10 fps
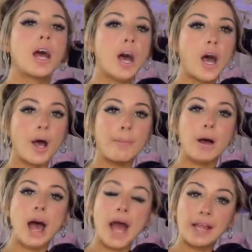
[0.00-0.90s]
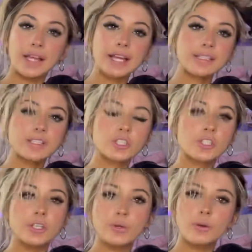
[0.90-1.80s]
highlights
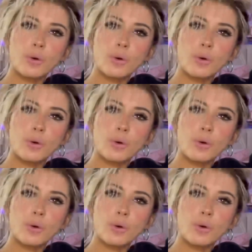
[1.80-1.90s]
too.